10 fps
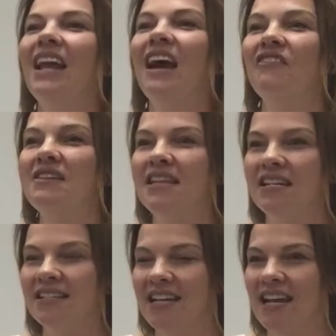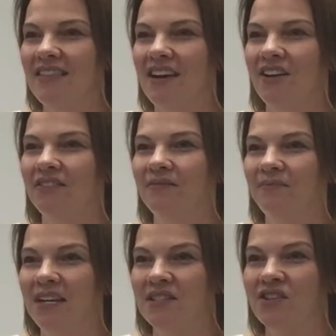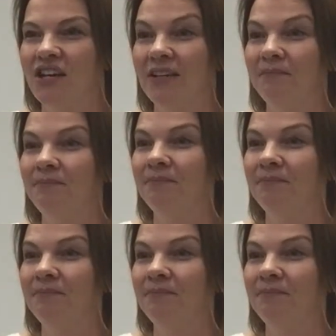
Everything's staying there. That's good.